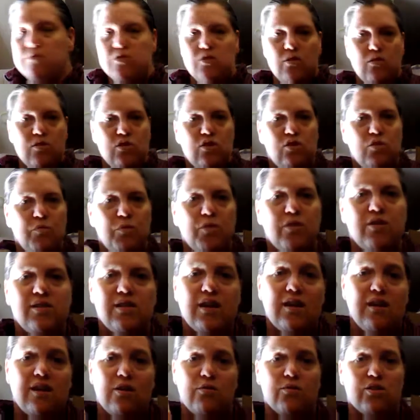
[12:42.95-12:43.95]
So I was super
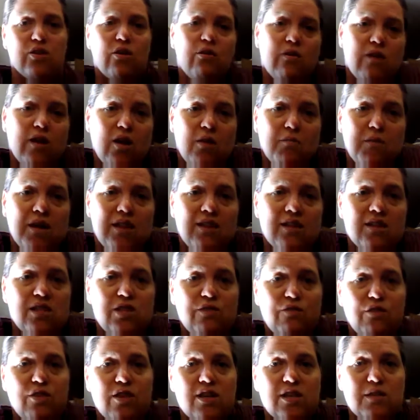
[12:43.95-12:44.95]
excited. It was already on my
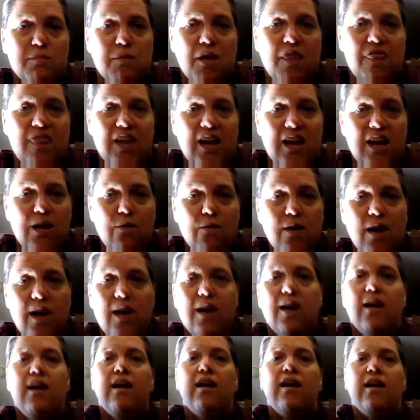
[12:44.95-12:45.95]
list for this month
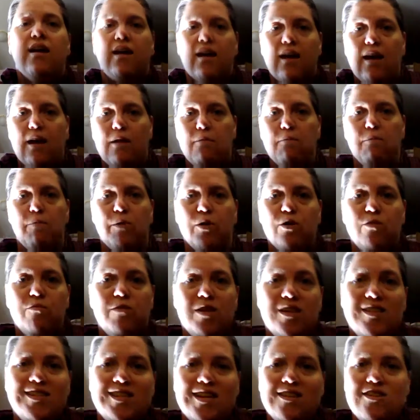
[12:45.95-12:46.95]
anyway, and boom,
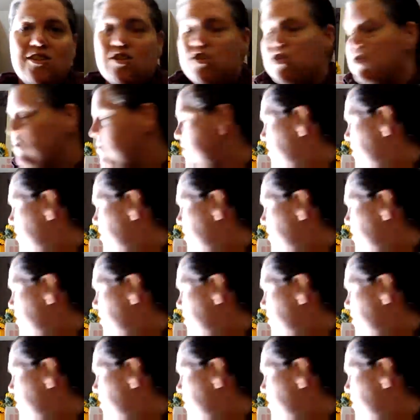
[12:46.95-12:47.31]
they sent it to